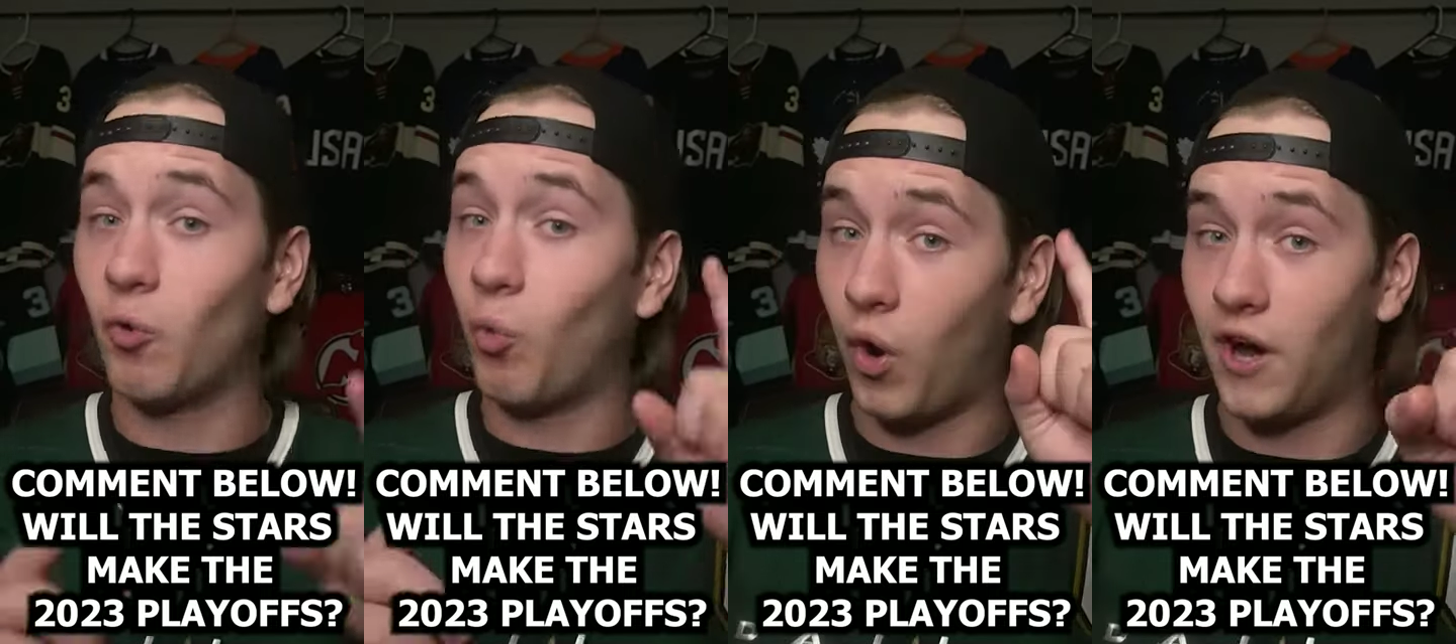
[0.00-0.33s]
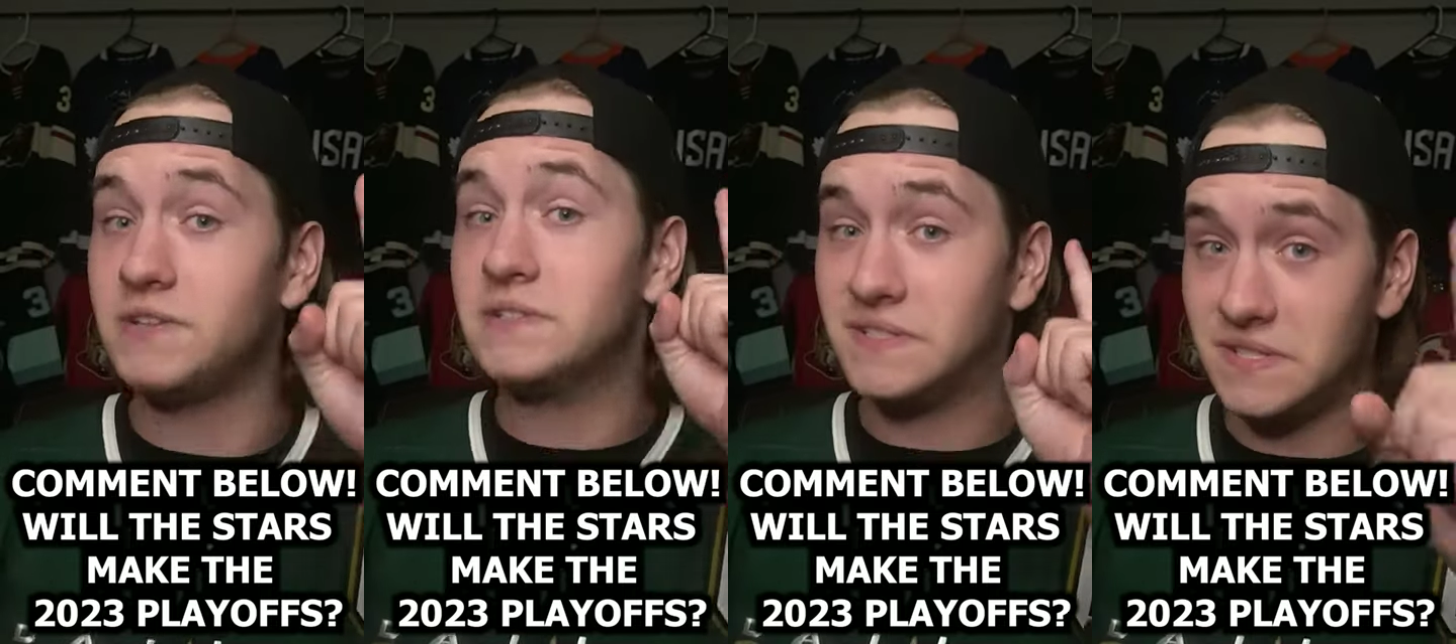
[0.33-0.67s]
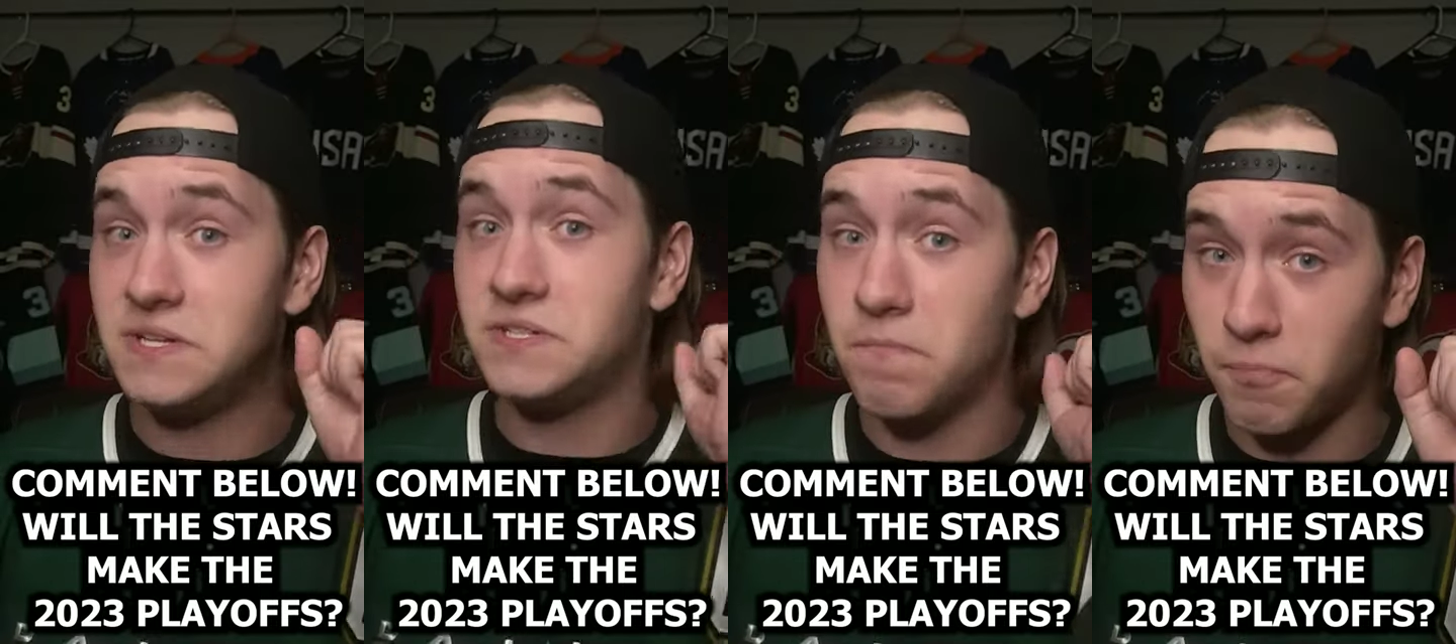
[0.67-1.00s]
for one
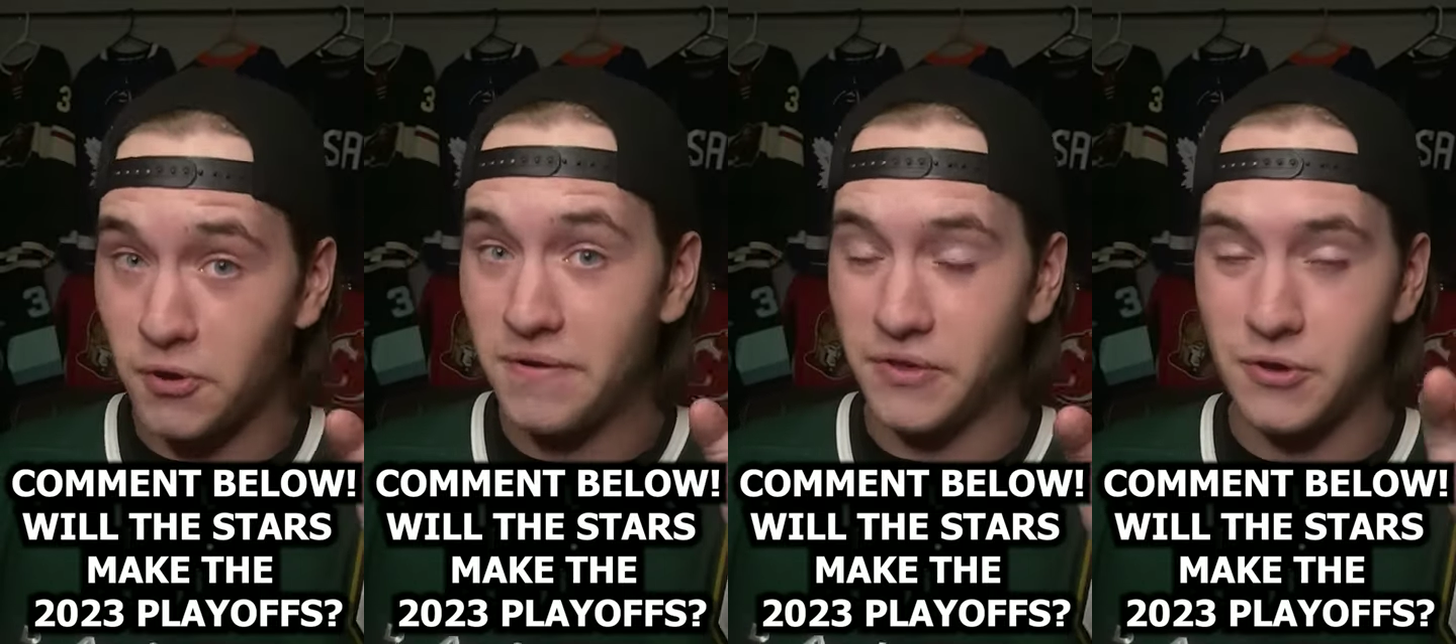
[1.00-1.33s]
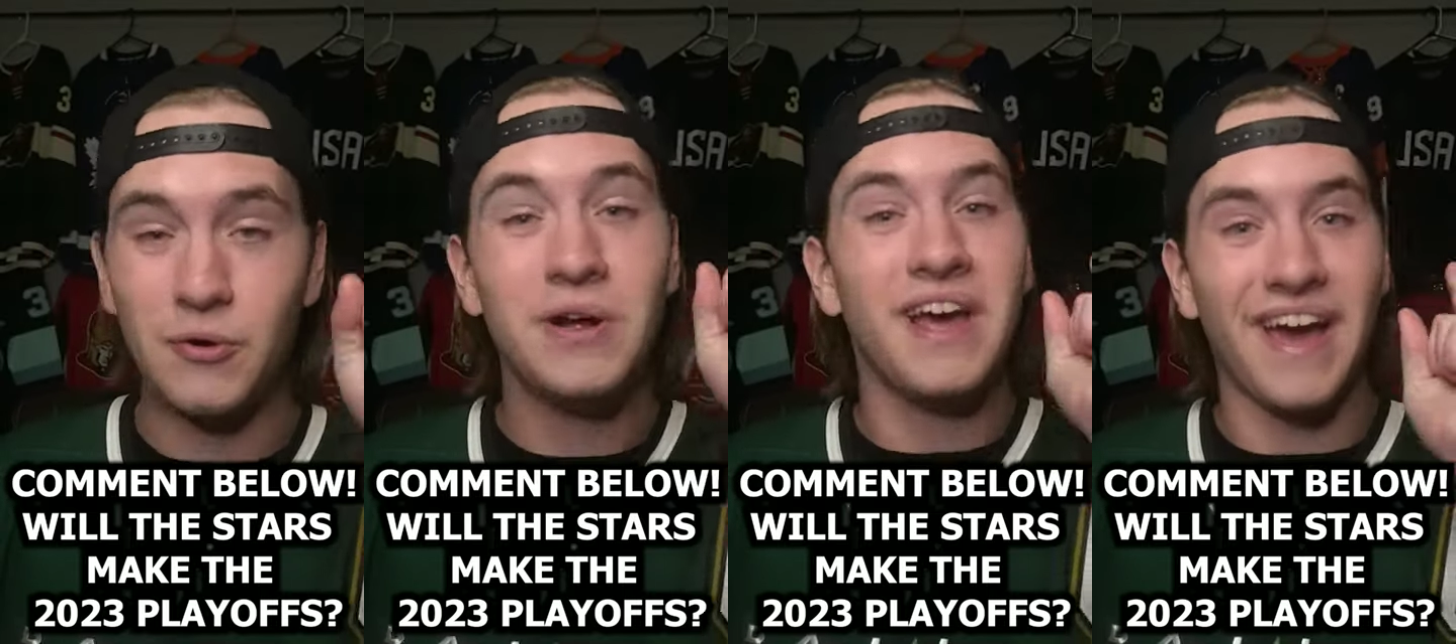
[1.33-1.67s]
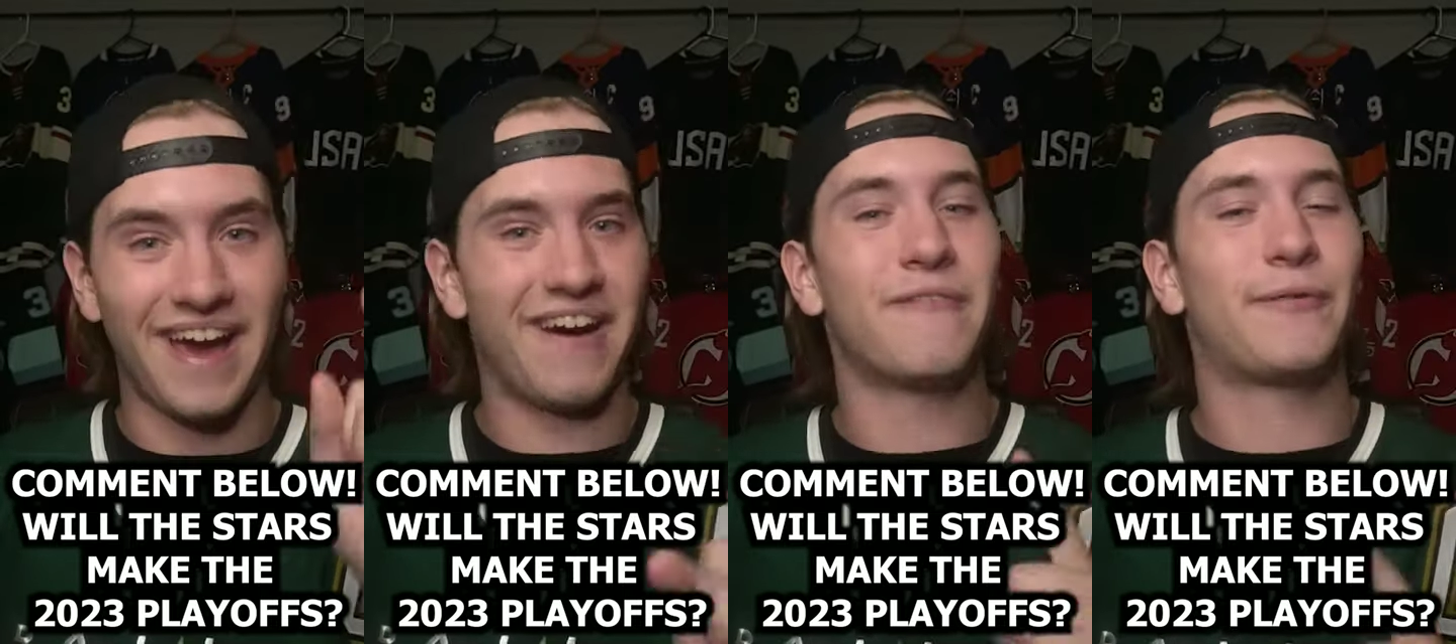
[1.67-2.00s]
season preview
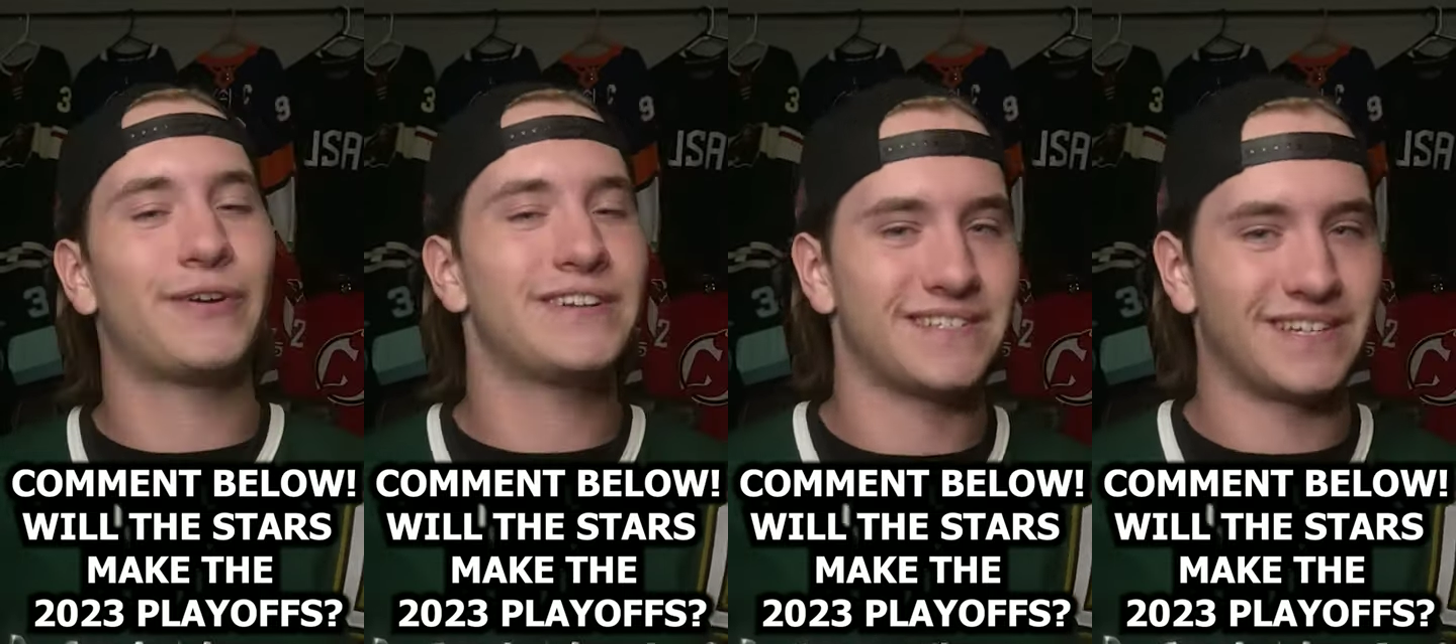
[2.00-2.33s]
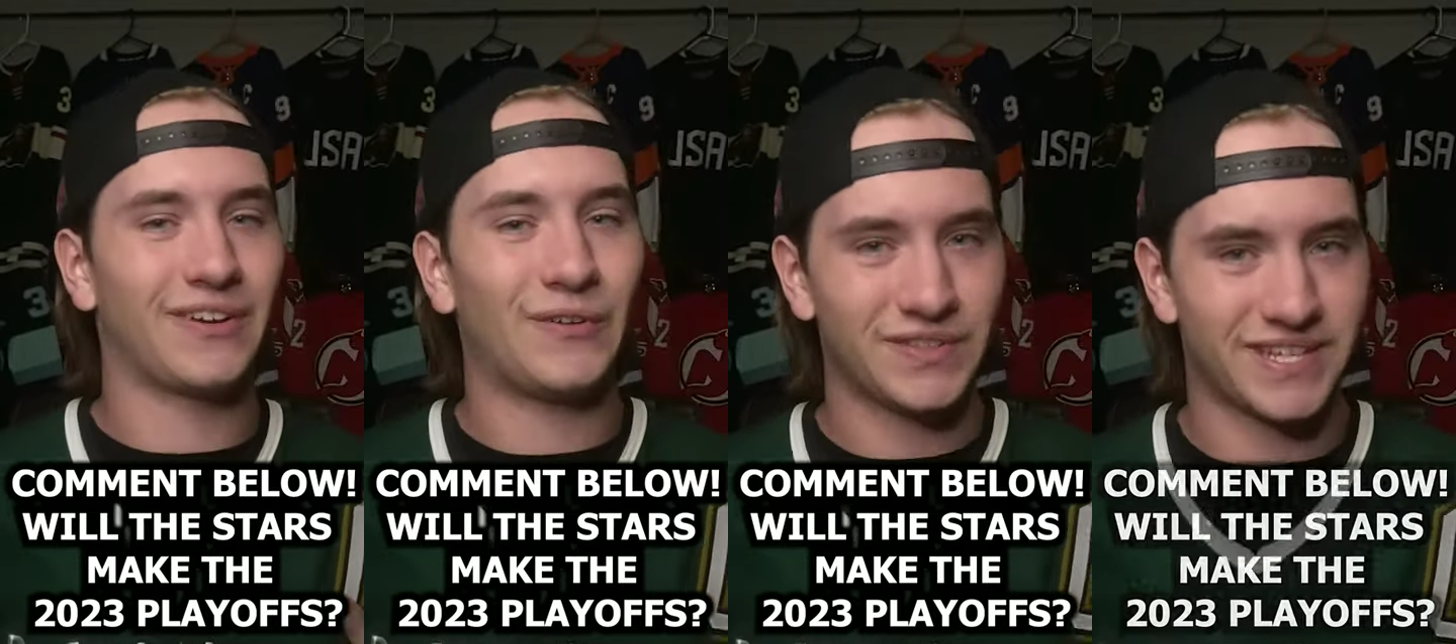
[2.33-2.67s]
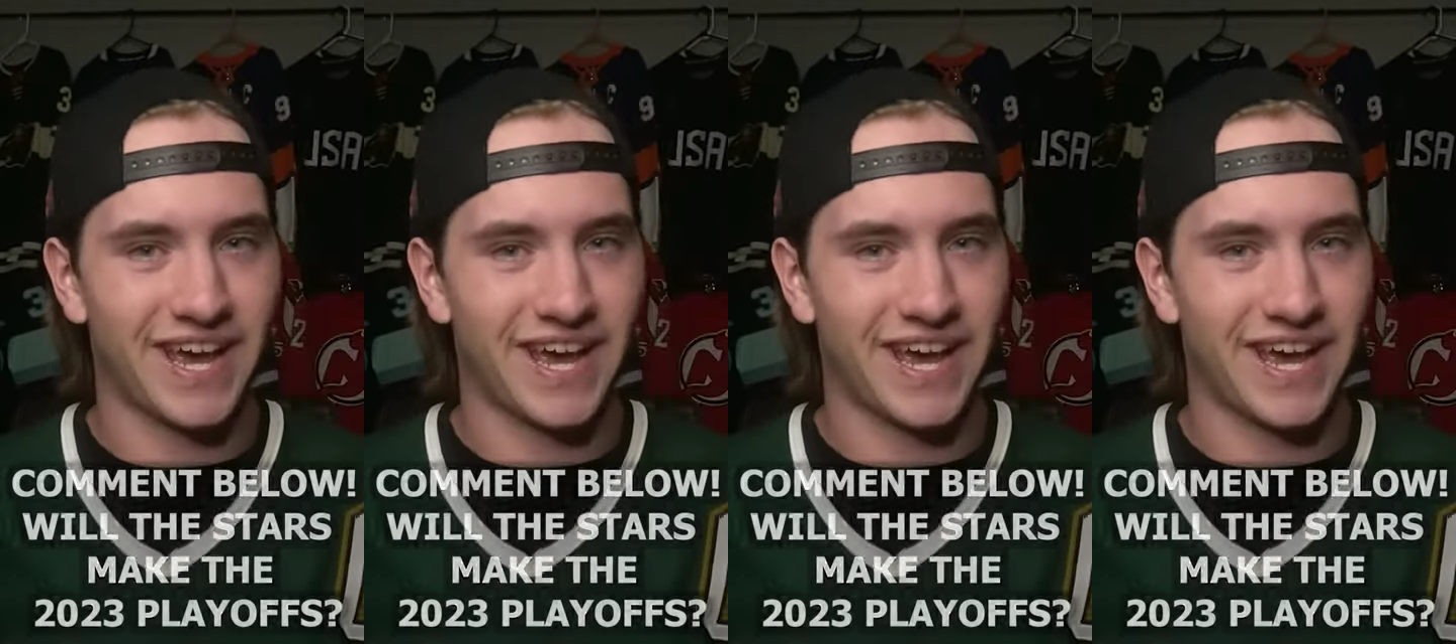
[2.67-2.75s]
every single